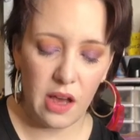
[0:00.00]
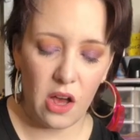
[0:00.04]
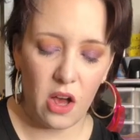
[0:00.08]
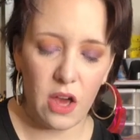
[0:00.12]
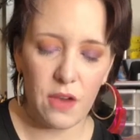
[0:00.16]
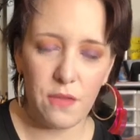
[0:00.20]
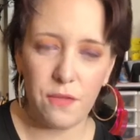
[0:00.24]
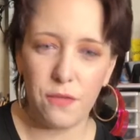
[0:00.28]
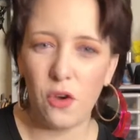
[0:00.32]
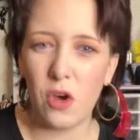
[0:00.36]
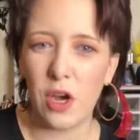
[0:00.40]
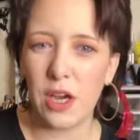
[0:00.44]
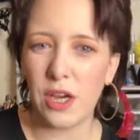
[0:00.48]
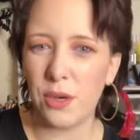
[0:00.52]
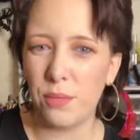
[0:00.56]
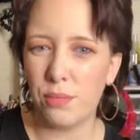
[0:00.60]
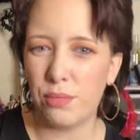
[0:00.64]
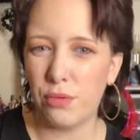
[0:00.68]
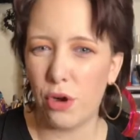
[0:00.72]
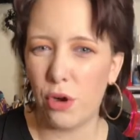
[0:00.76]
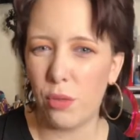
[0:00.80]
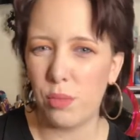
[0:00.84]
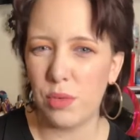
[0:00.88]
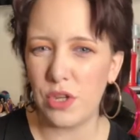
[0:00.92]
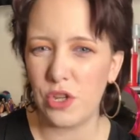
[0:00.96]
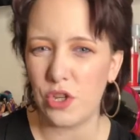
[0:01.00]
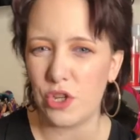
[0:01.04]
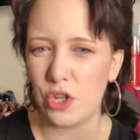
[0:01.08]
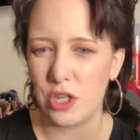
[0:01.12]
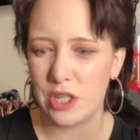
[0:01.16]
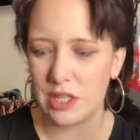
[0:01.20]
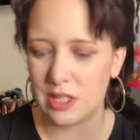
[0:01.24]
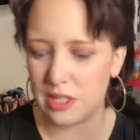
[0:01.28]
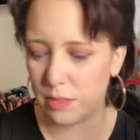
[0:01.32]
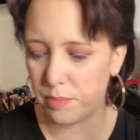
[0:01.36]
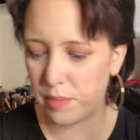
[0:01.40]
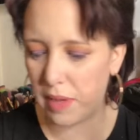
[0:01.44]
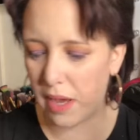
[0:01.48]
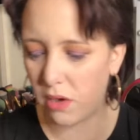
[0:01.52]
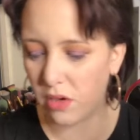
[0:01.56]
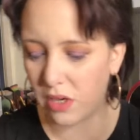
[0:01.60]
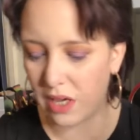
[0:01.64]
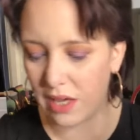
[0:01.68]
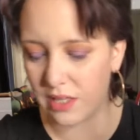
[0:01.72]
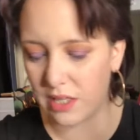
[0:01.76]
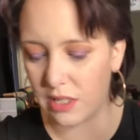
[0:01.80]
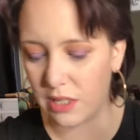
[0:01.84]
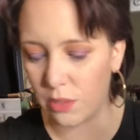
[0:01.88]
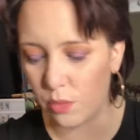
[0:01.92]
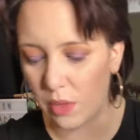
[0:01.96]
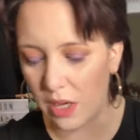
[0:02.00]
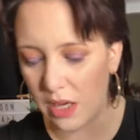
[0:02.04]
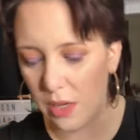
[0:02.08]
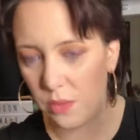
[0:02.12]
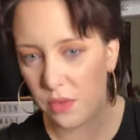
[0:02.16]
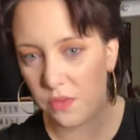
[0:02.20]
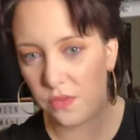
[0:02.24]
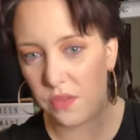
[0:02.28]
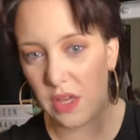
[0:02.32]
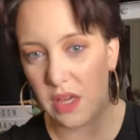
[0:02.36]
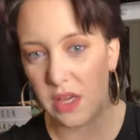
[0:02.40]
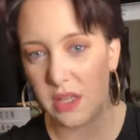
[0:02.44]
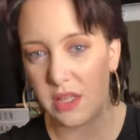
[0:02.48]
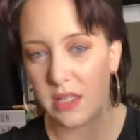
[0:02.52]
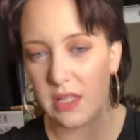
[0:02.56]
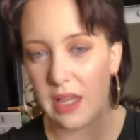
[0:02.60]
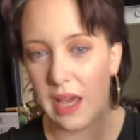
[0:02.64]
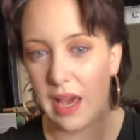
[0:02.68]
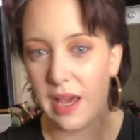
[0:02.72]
I thought I could probably just about get away with this,